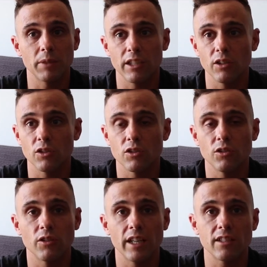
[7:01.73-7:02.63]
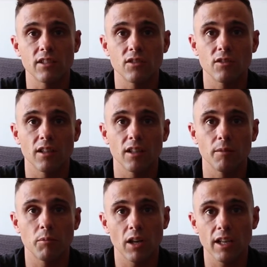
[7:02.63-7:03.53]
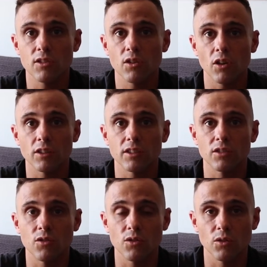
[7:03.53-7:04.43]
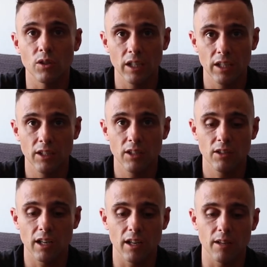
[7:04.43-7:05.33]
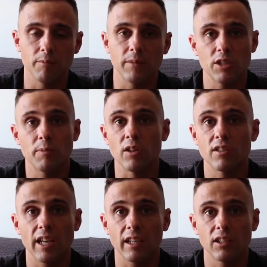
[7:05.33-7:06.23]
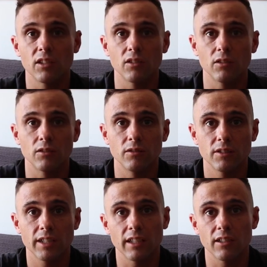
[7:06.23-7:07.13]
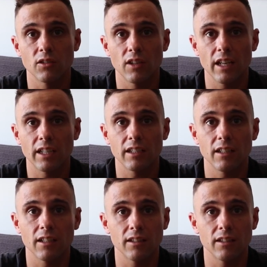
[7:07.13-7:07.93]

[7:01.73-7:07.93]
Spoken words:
getting her to do races prior to Otter to experience technical running.